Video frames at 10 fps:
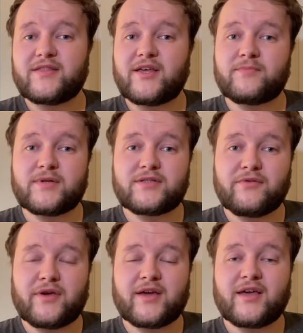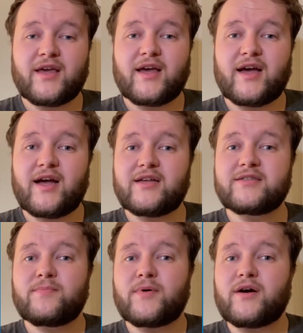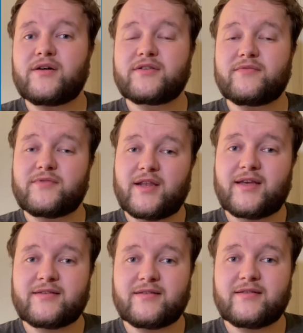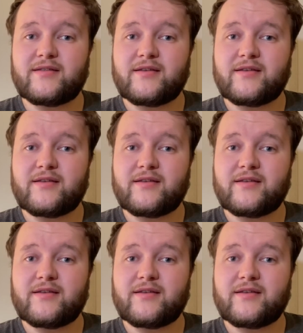they'll be doing as part of the lesson,